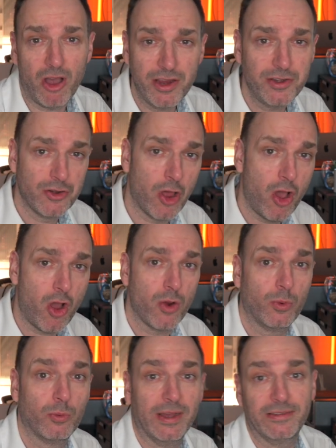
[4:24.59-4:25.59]
I know
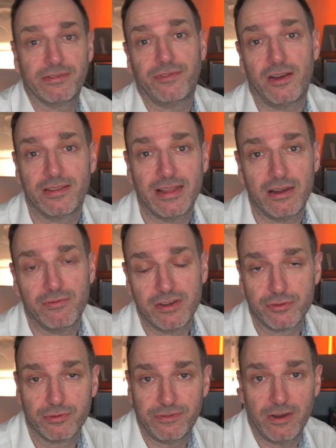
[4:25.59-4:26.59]
where to find that
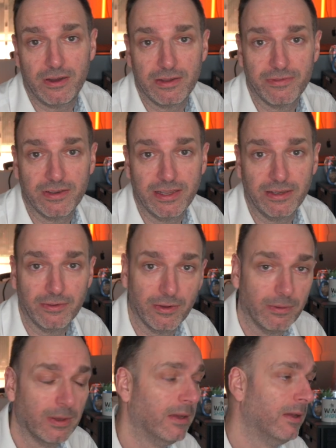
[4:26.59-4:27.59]
original file if I need to.